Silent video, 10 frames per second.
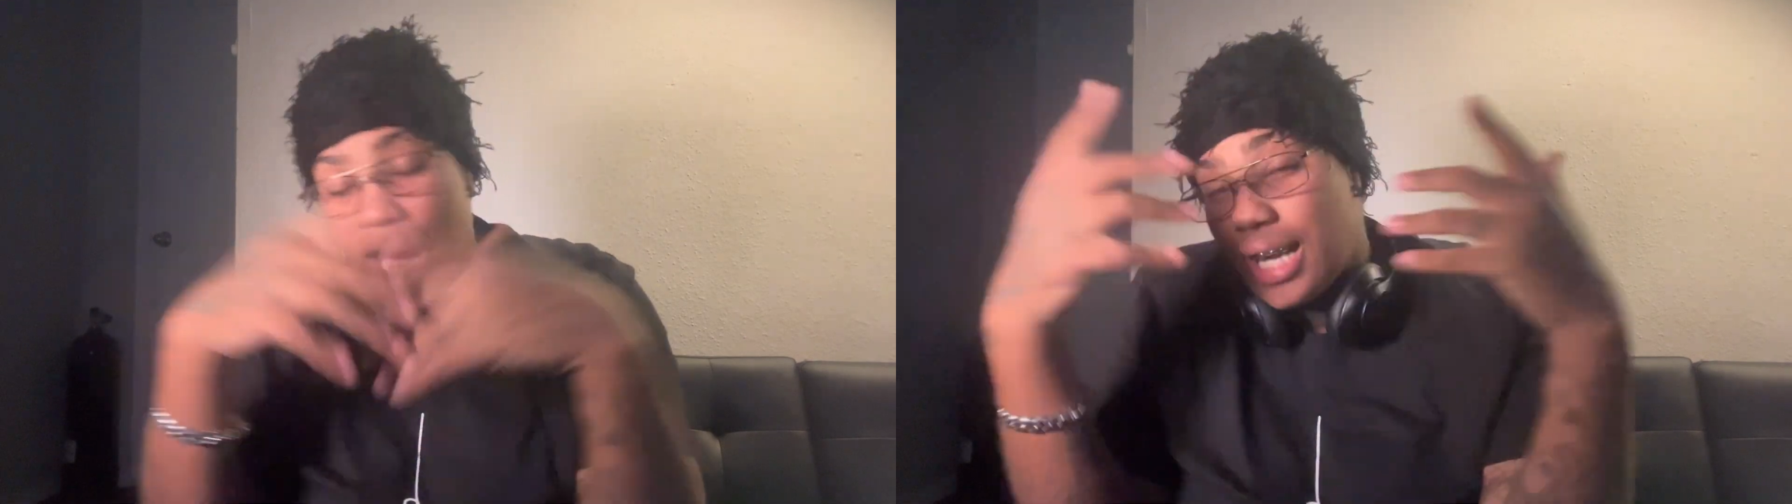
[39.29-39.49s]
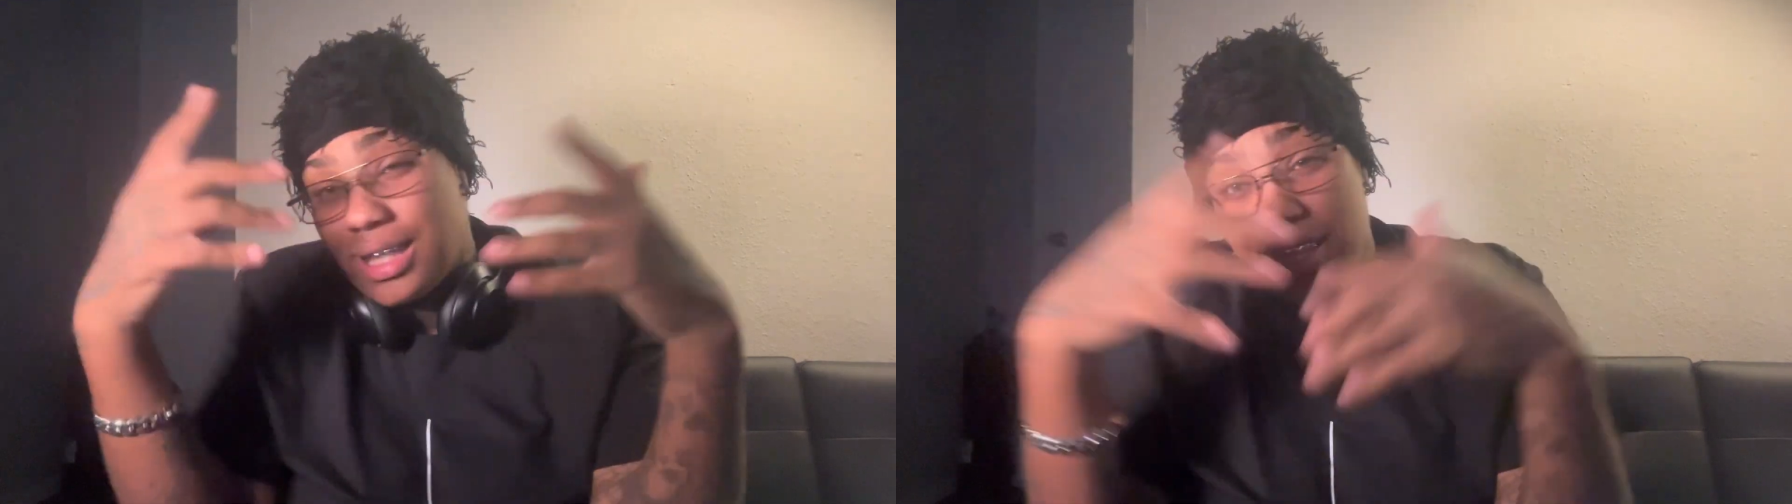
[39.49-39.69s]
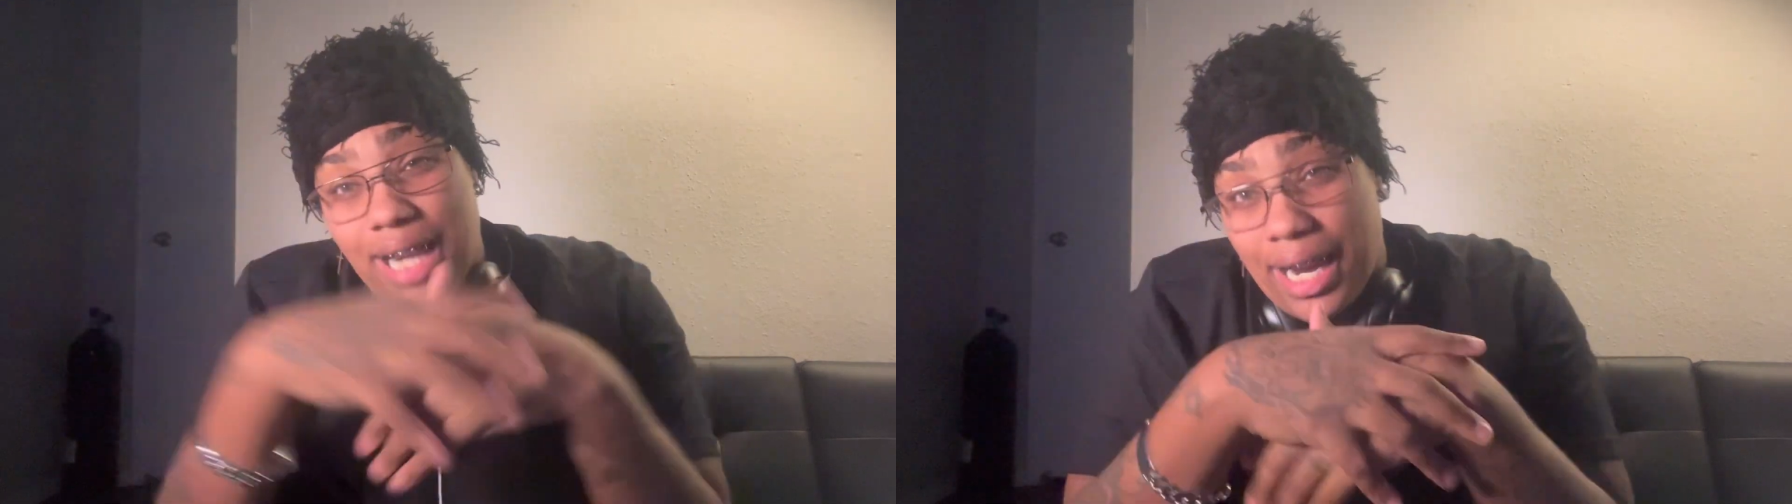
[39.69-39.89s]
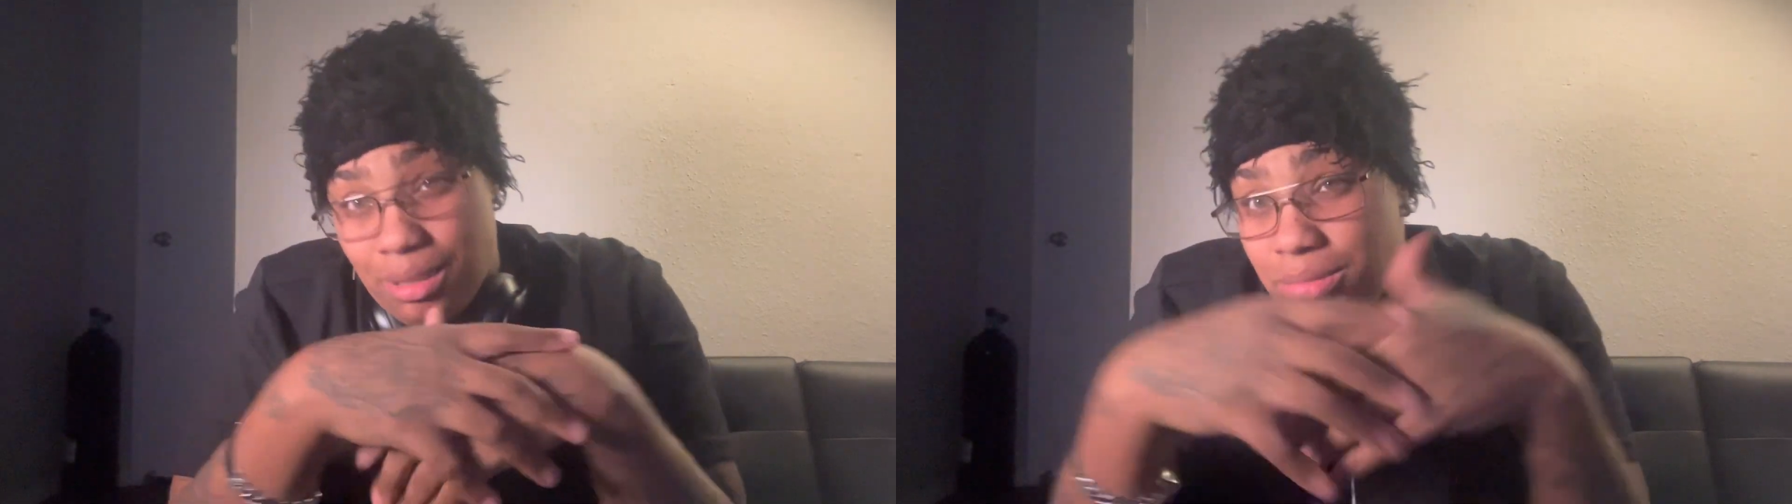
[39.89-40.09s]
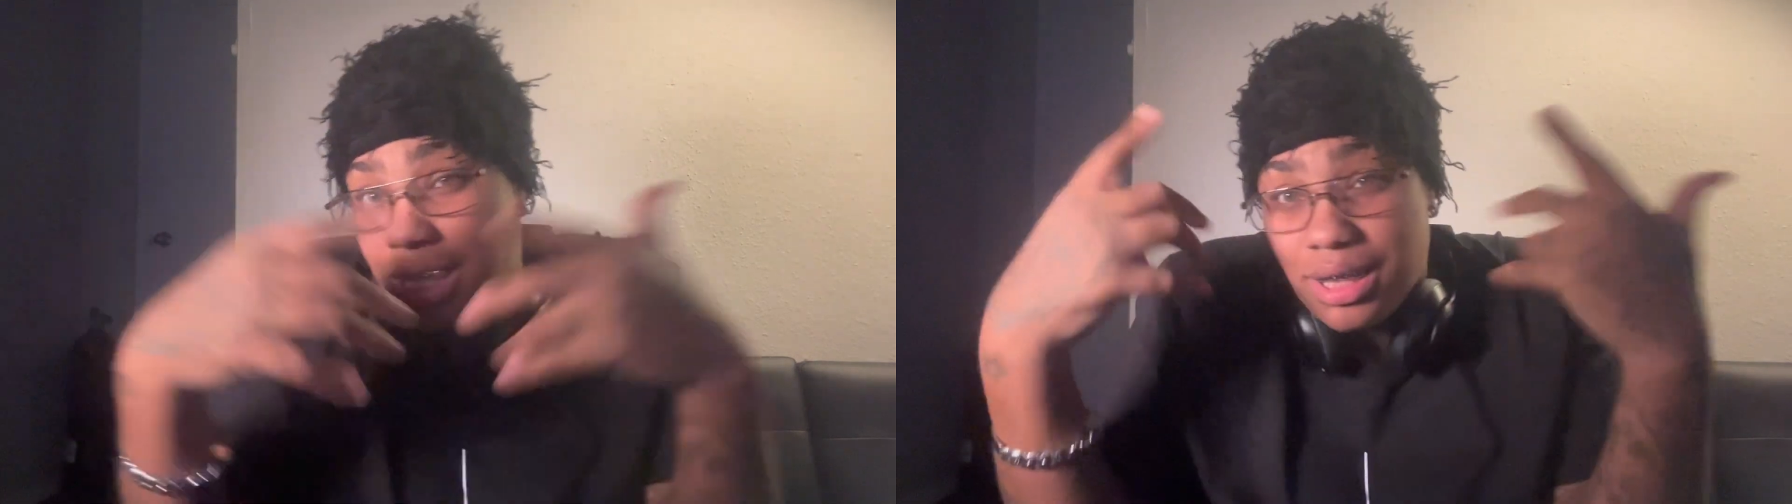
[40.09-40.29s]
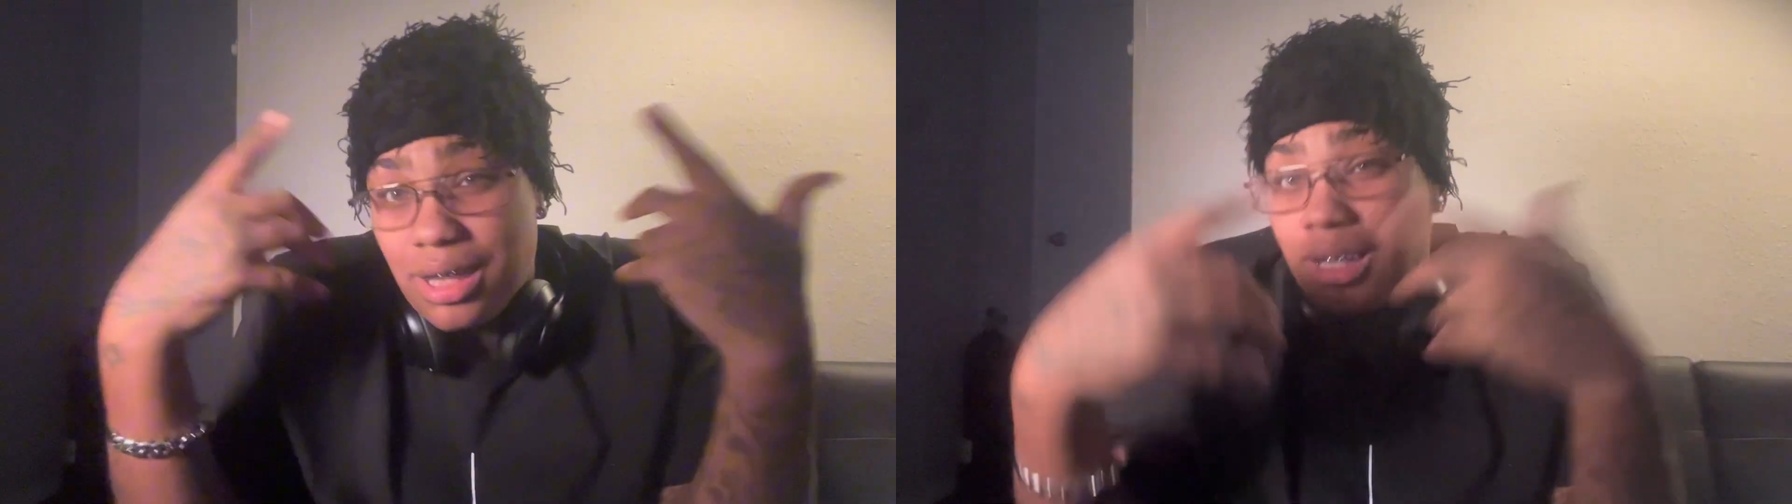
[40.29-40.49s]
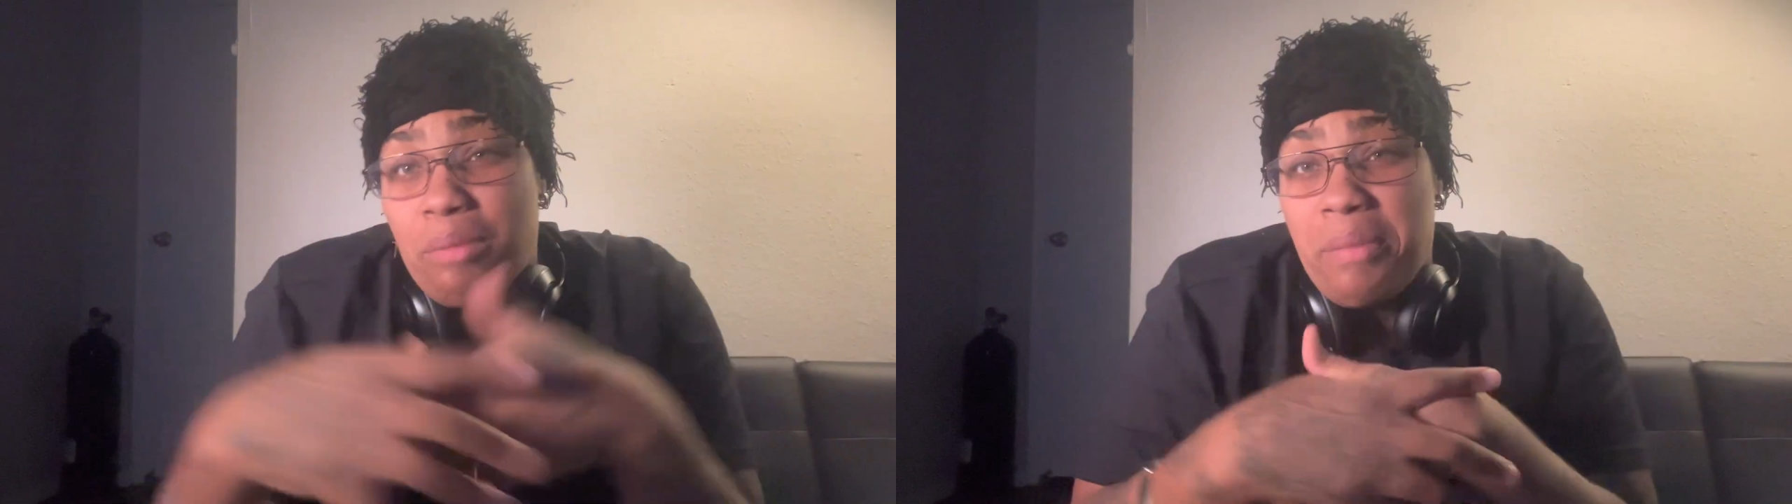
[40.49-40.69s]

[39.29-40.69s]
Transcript: I just like them because